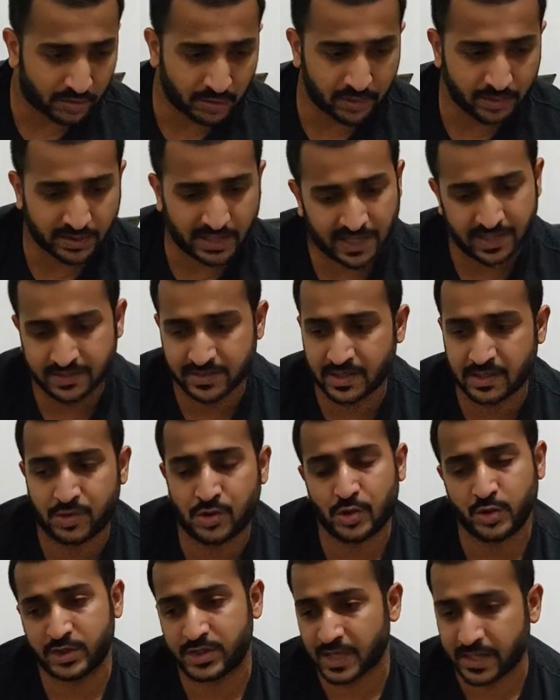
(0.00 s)
though, that is a
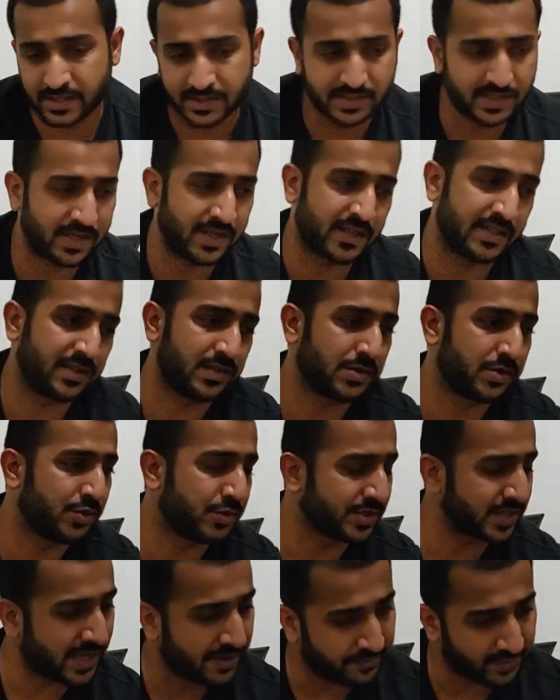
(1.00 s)
2.6 and a
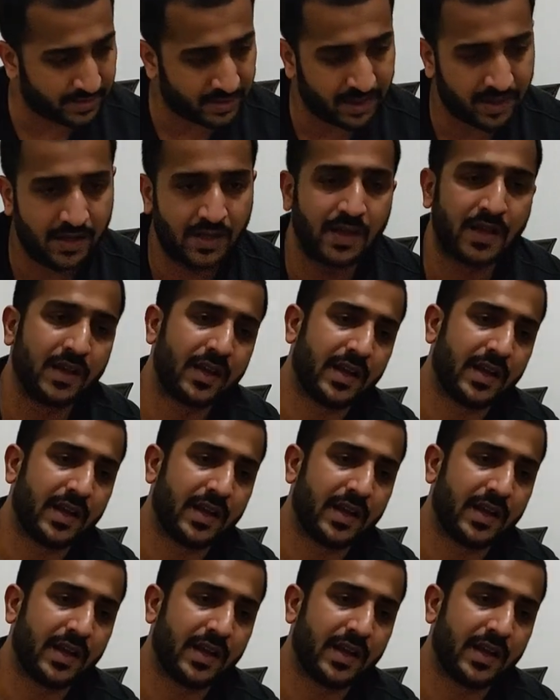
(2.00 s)
2.7,